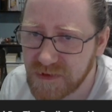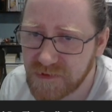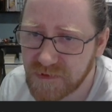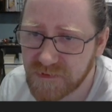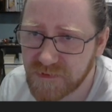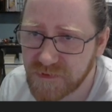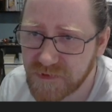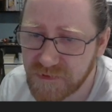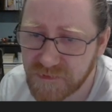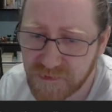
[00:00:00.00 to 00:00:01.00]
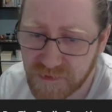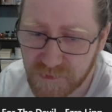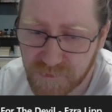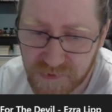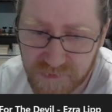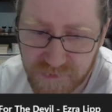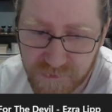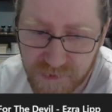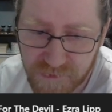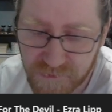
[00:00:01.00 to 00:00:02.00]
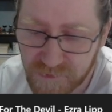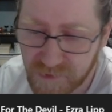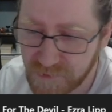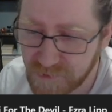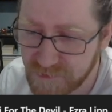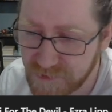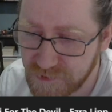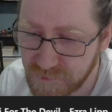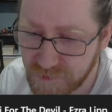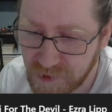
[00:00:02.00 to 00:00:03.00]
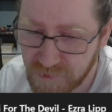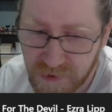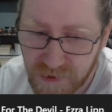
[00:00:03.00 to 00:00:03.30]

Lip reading: synergies built around you for now.